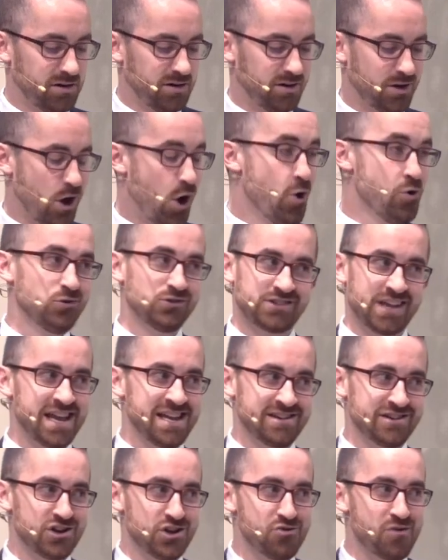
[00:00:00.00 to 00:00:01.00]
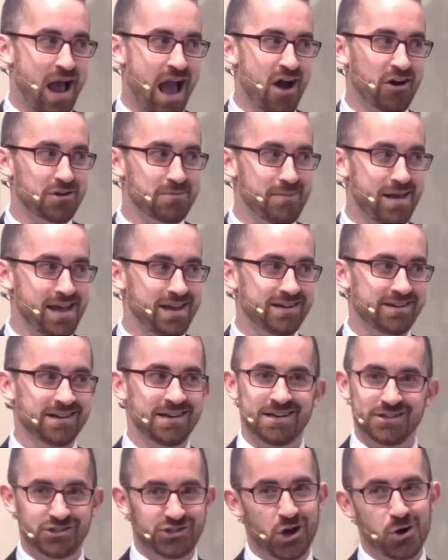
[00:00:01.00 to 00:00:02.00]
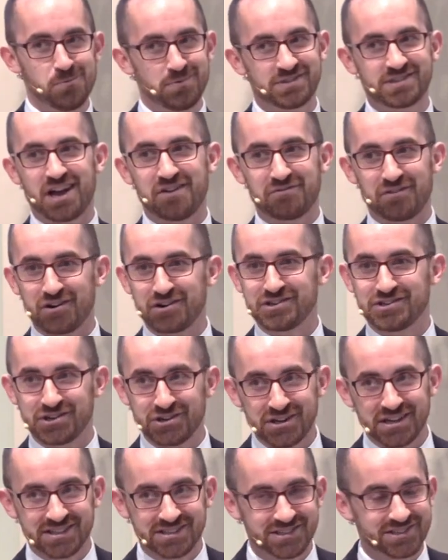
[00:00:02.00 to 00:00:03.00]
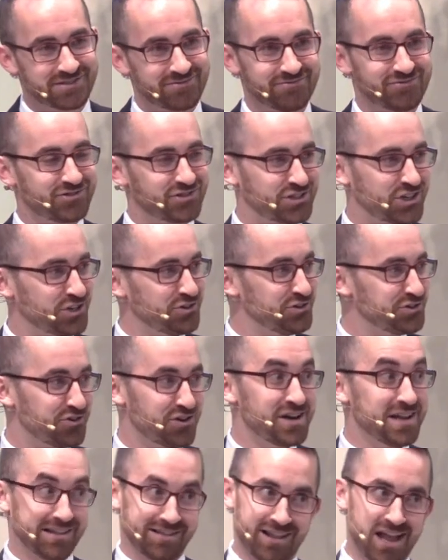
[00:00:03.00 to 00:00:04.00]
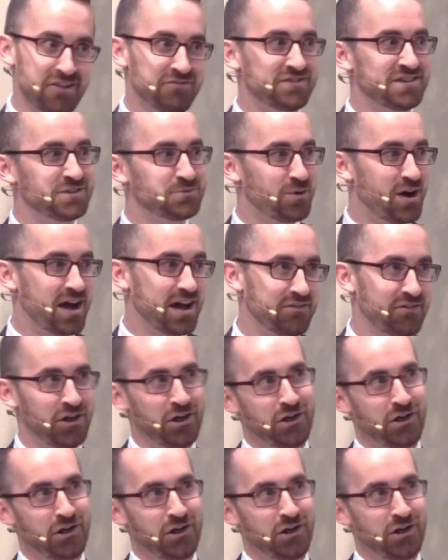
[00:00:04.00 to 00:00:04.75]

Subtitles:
Oh, Satan knew how to make Job suffer, took his children and left his wife.